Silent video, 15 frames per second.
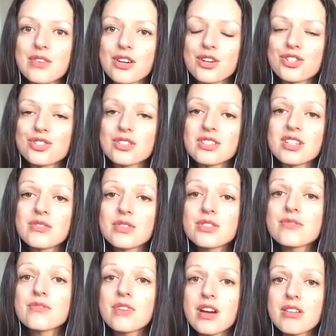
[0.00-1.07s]
because your liver is
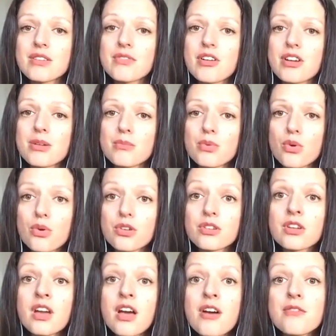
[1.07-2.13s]
very, very important